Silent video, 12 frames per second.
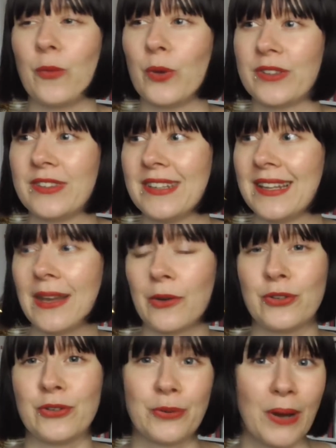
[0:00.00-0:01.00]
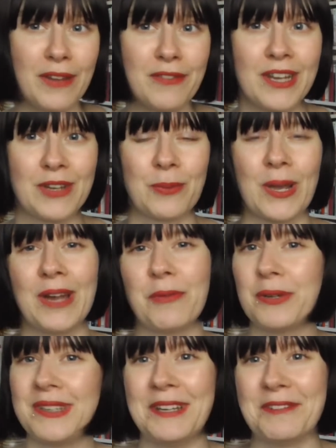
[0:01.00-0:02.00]
wasn't allowed to drive anywhere, I
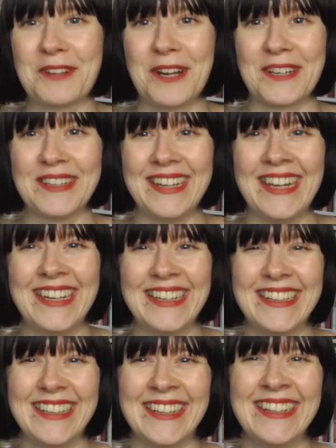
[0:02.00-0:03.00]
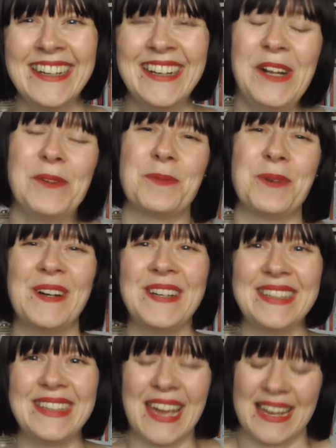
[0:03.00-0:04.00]
wouldn't have got it.
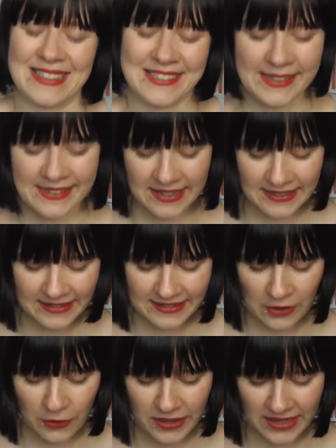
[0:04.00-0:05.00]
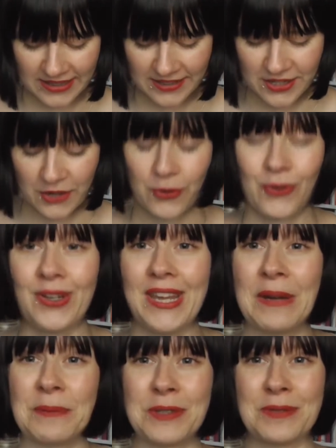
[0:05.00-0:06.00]
But yeah, since I didn't know that in January,
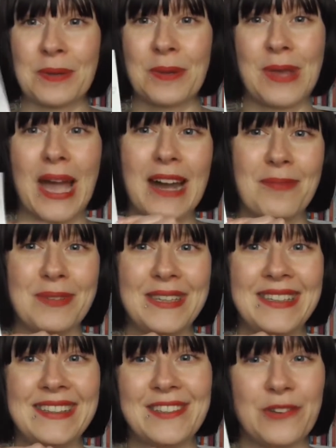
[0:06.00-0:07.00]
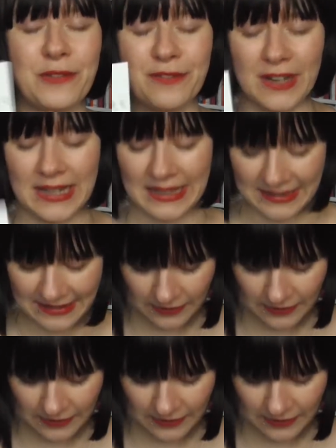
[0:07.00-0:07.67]
I was very happy to finalize